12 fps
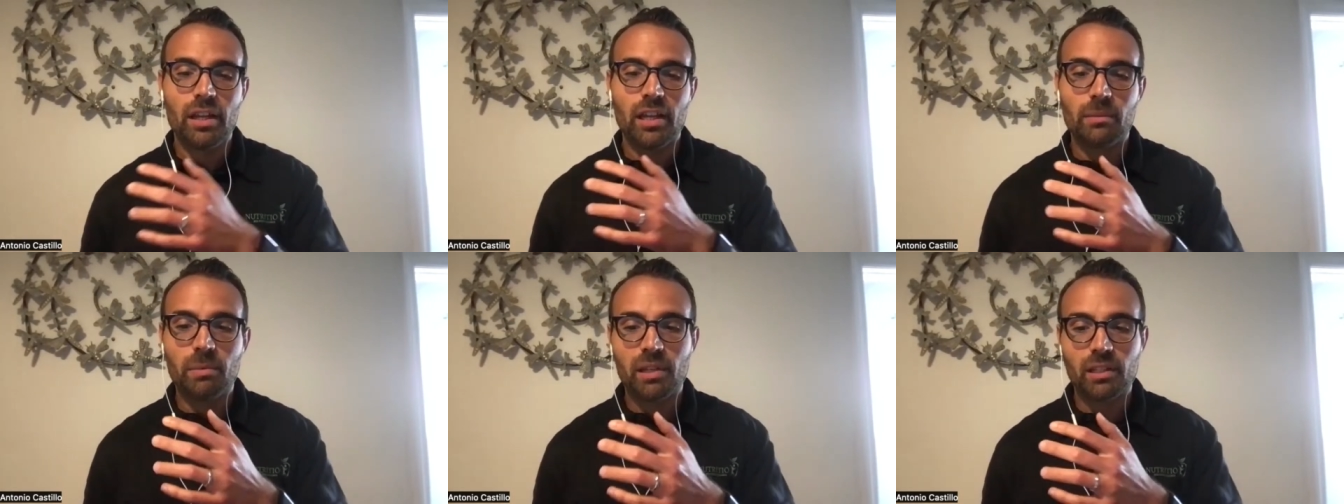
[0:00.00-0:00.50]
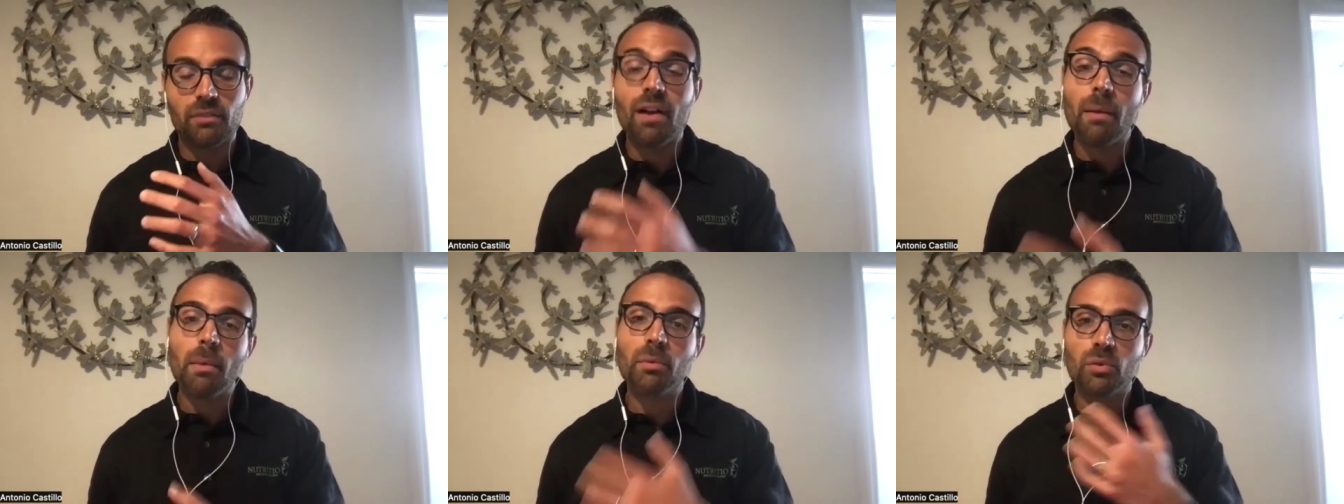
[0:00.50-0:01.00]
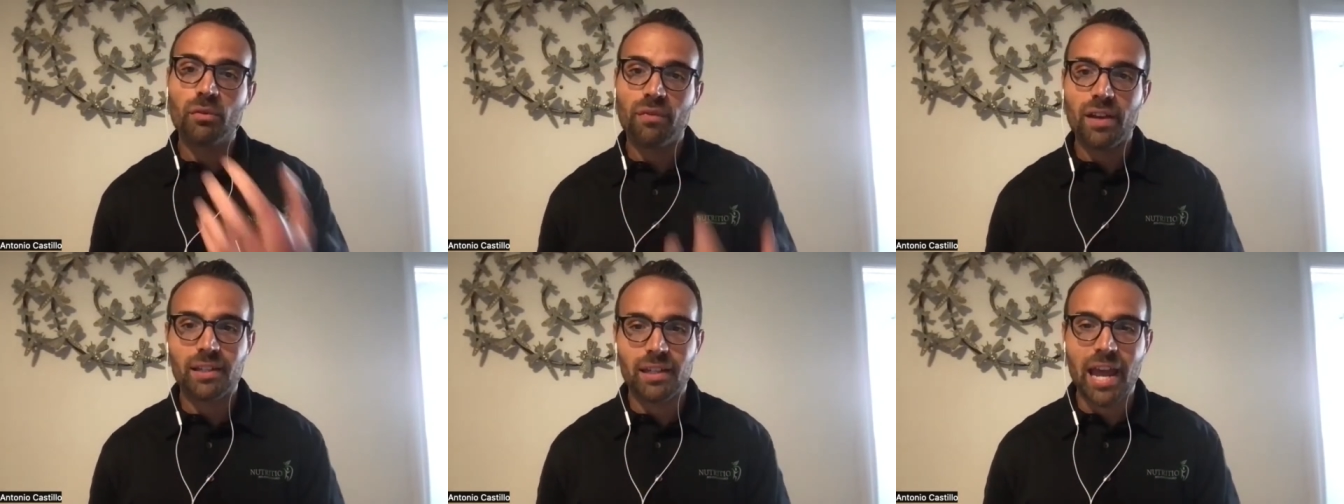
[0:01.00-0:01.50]
is because if I'm able to
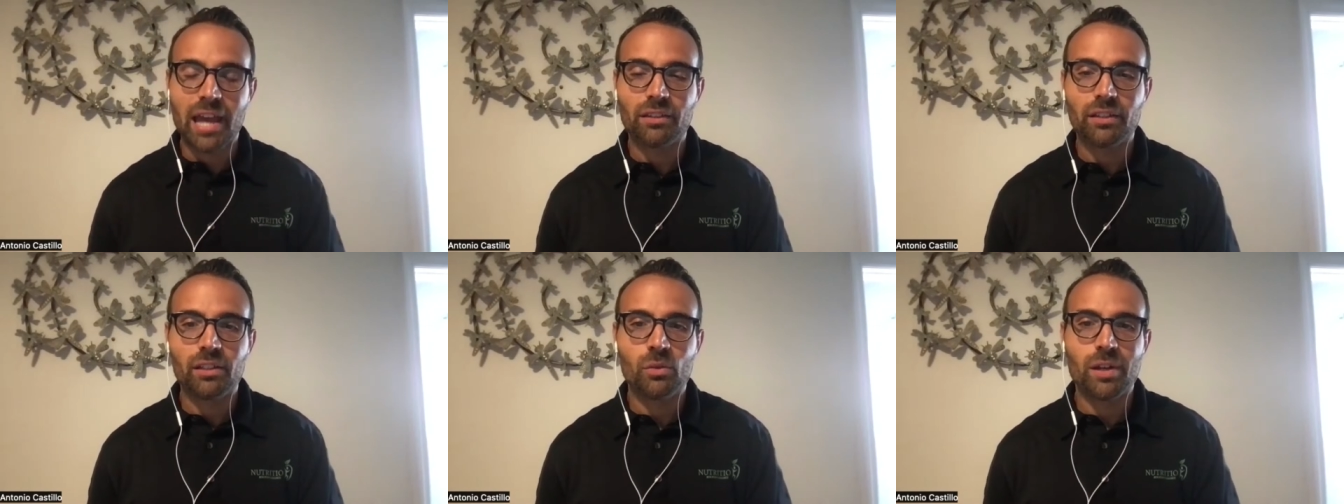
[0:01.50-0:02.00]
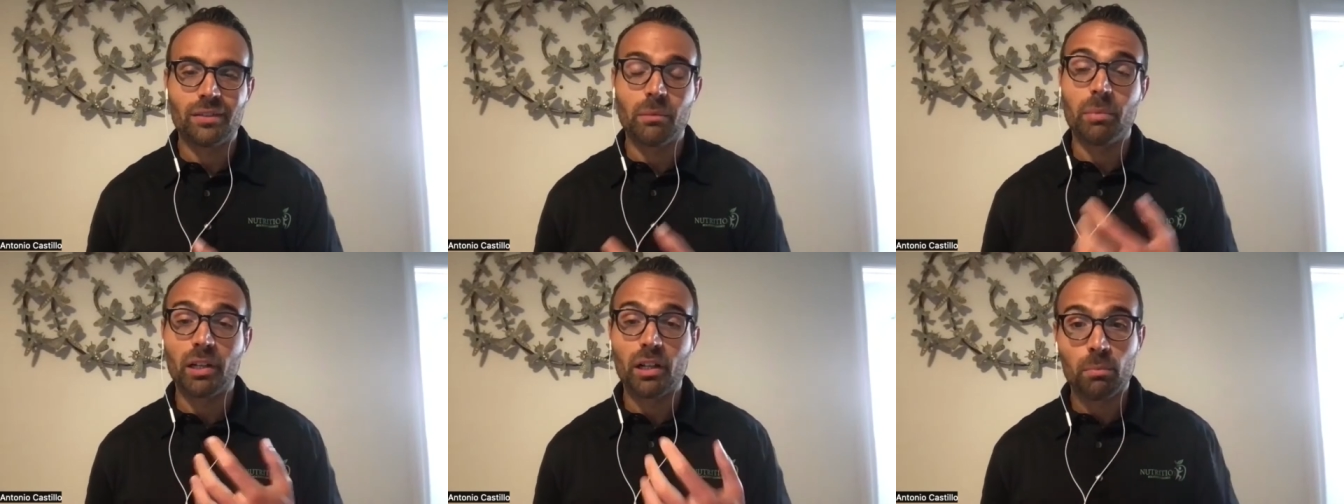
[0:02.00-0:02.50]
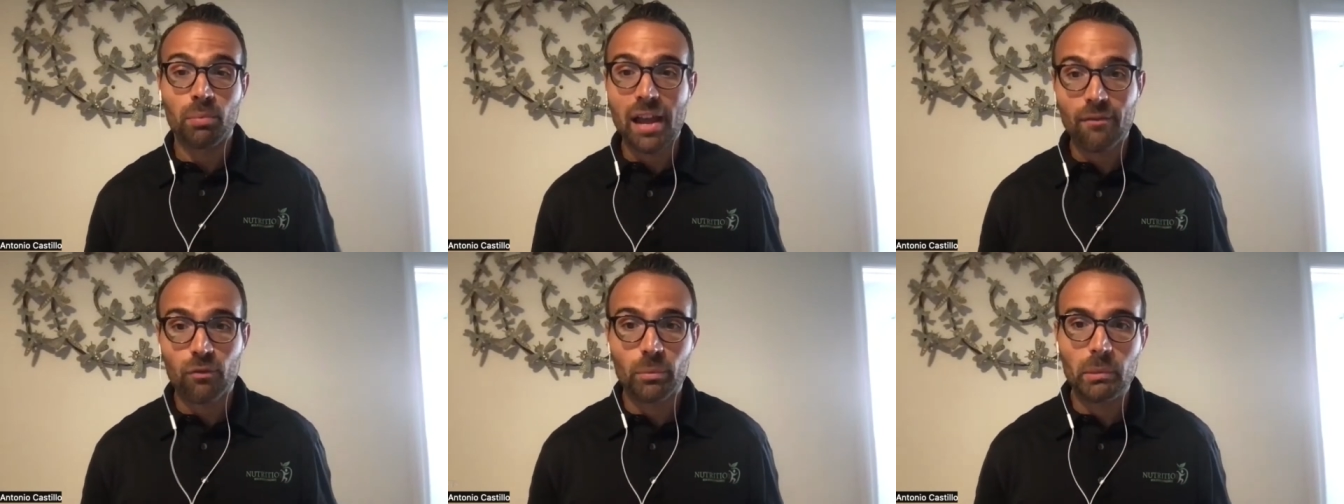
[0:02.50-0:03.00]
affect an athlete who has a bigger
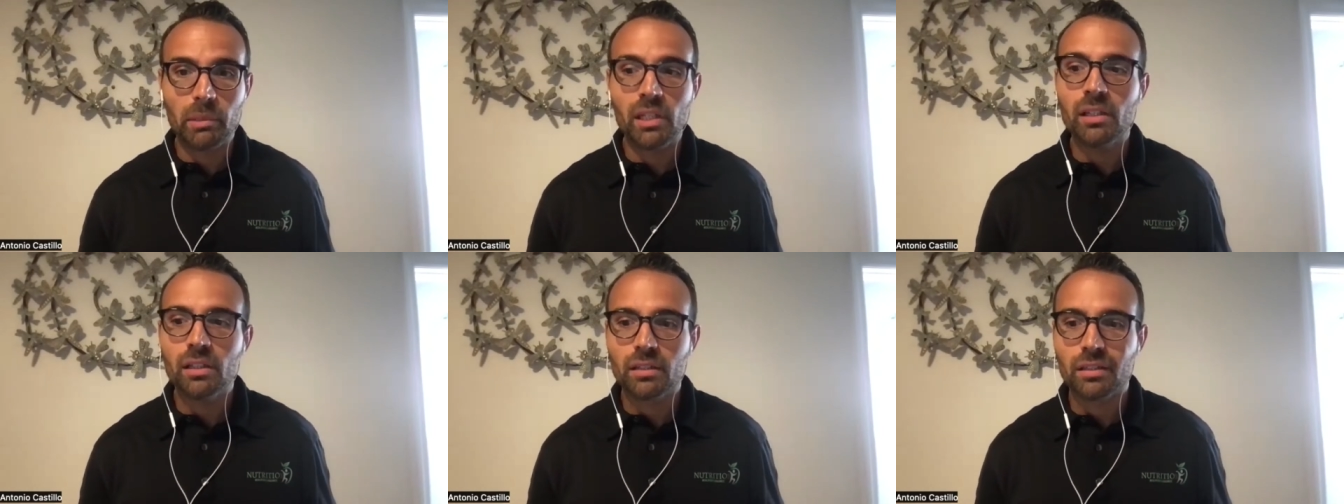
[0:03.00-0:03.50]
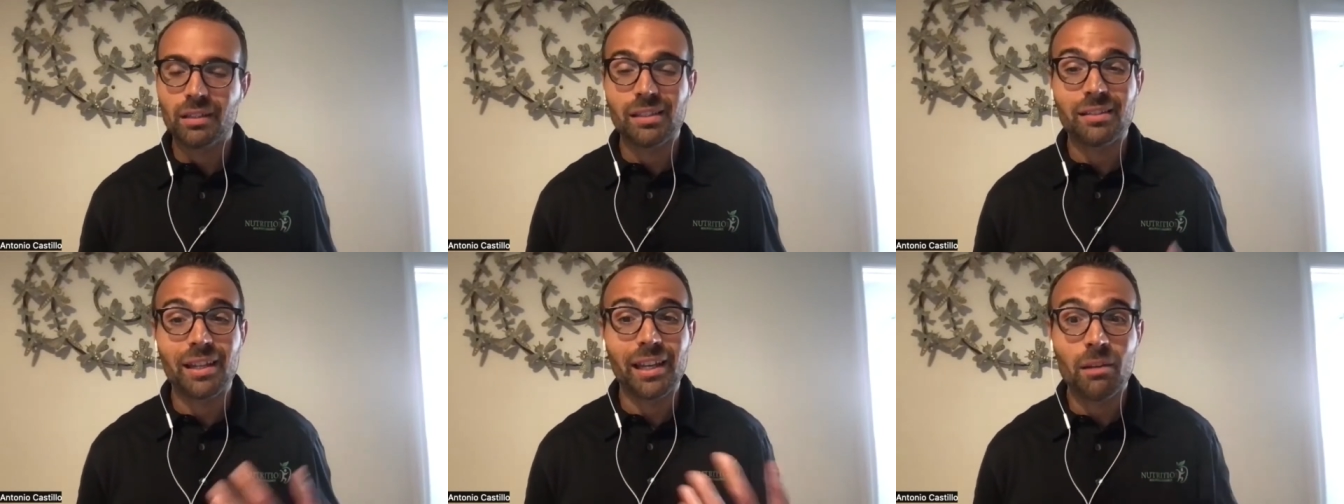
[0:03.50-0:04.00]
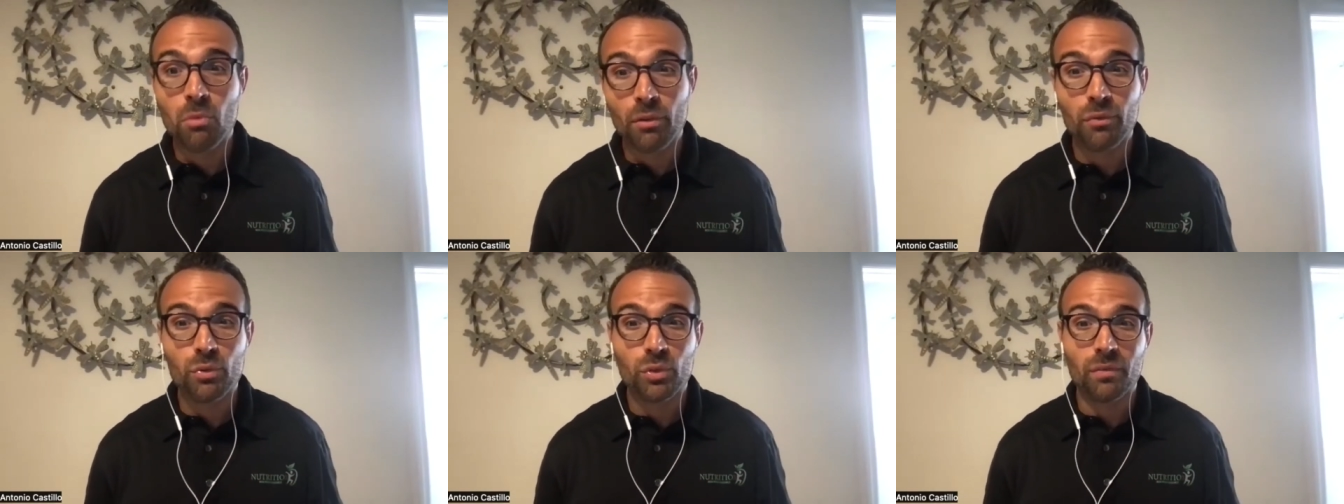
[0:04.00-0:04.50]
platform than me to, let's say, eat more
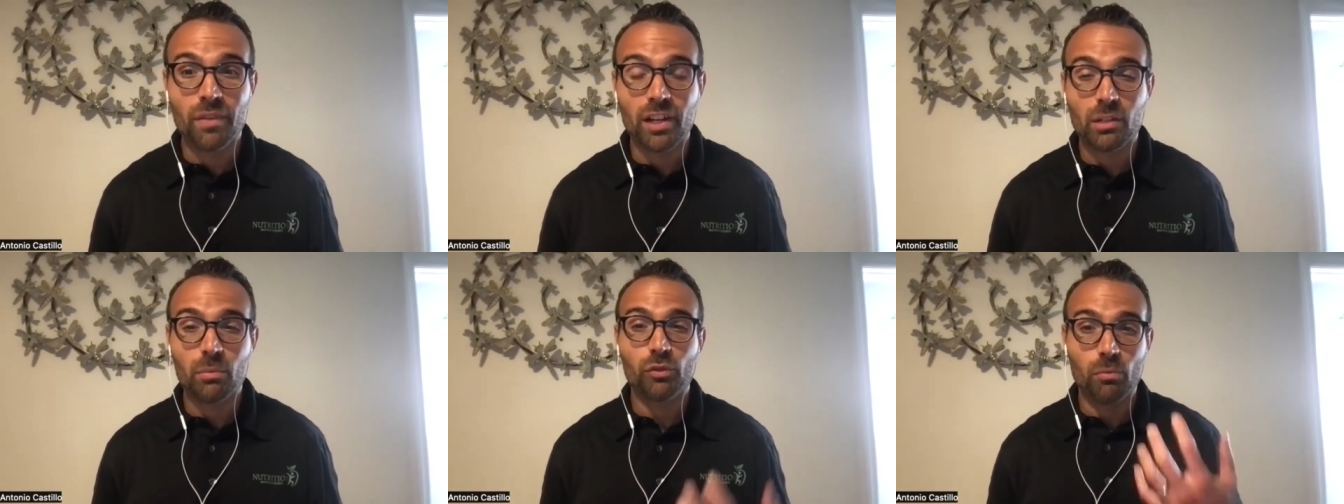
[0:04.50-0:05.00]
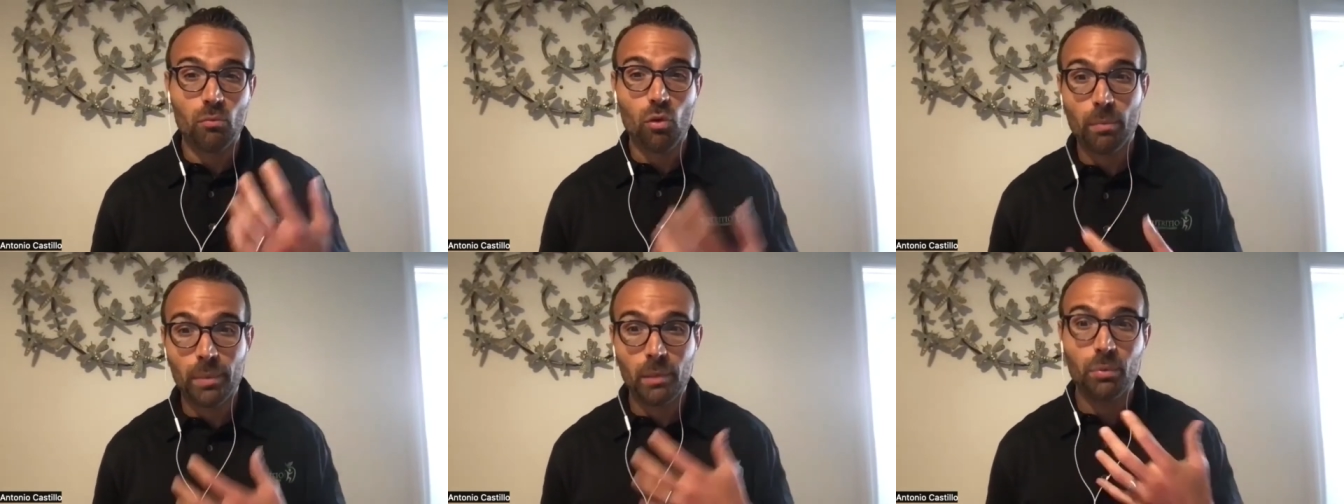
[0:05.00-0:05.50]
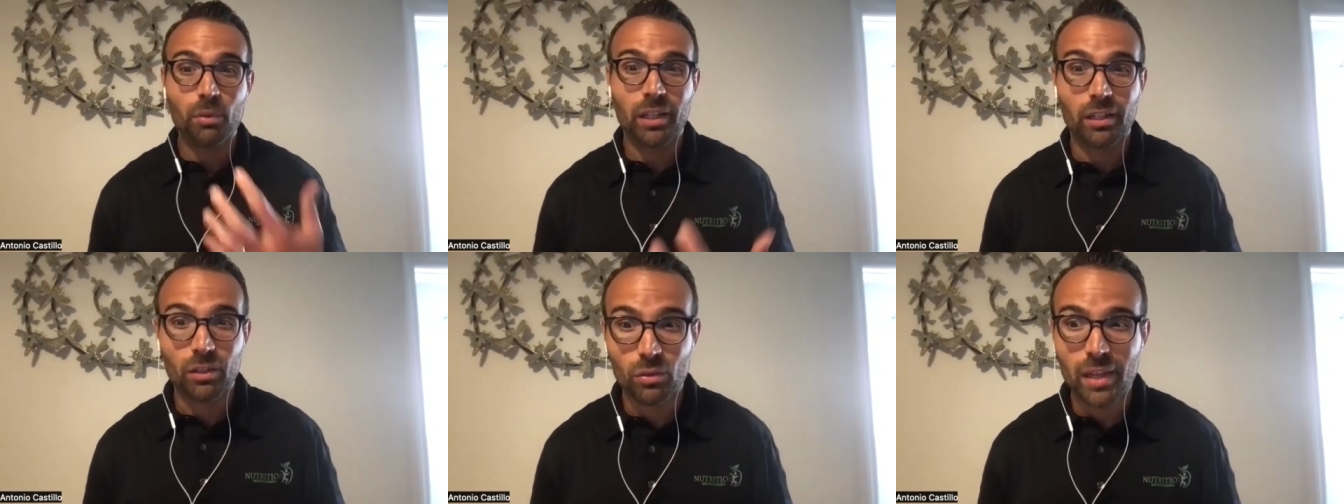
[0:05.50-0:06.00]
fruits and vegetables, and more people
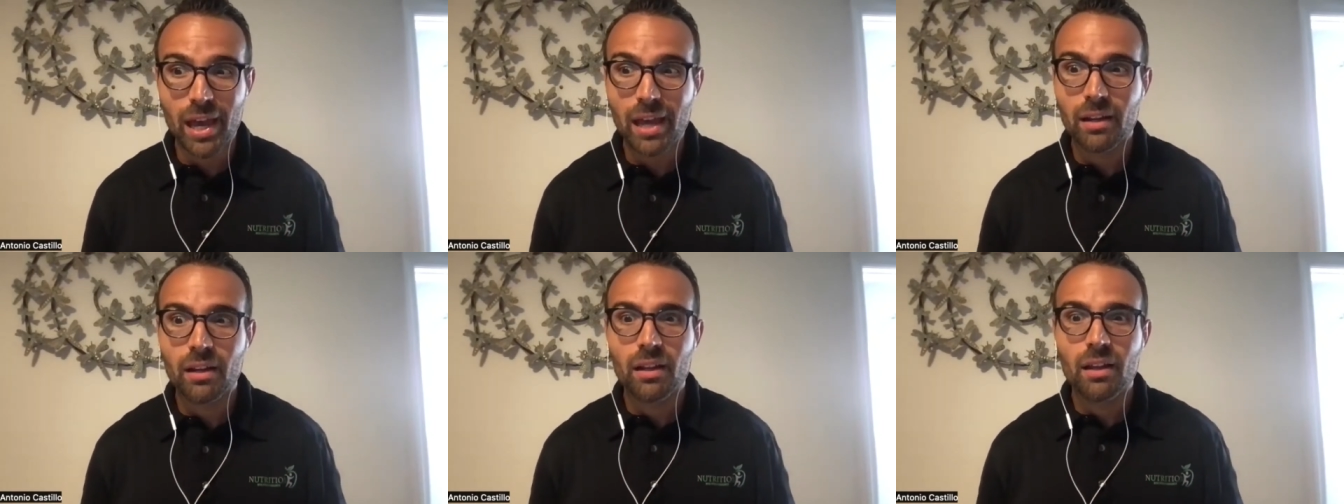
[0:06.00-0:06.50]
can do that,